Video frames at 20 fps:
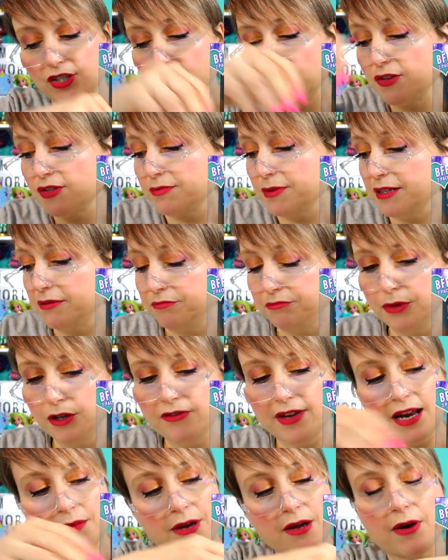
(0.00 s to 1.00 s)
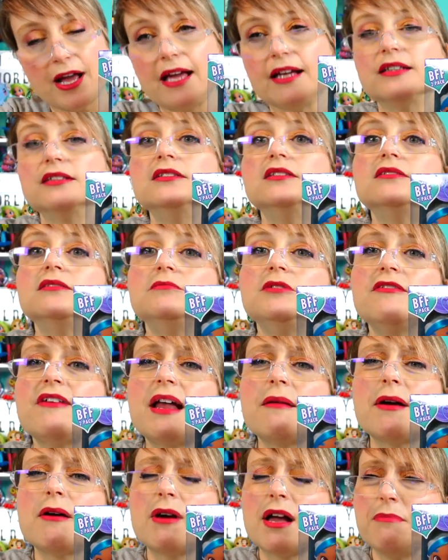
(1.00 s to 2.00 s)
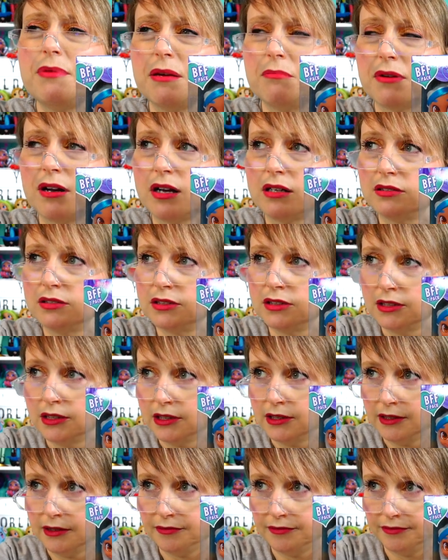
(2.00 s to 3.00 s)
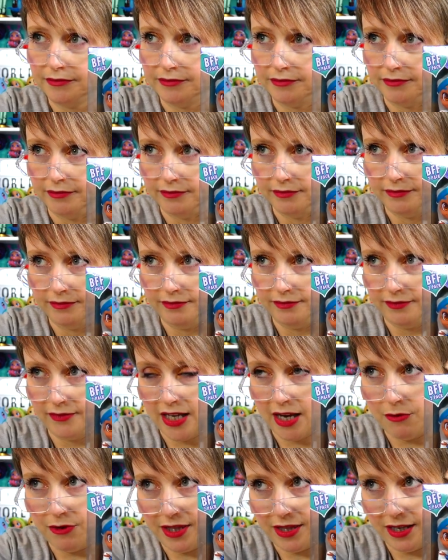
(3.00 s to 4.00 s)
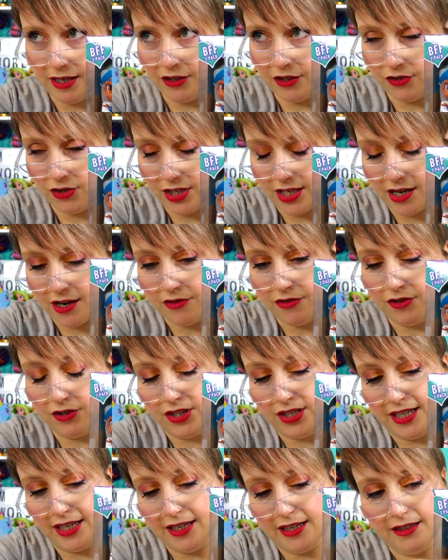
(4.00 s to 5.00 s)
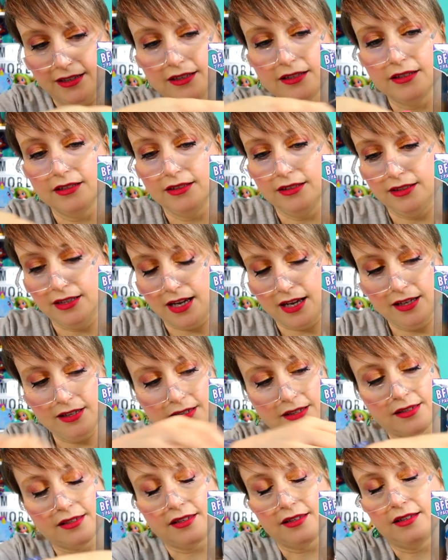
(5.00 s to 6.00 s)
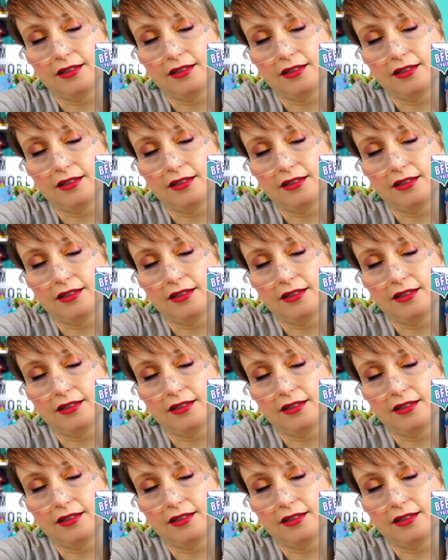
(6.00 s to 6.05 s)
Excuse me. Move out of my way. Move out of my way, people. I would think there's the other stand. Yes.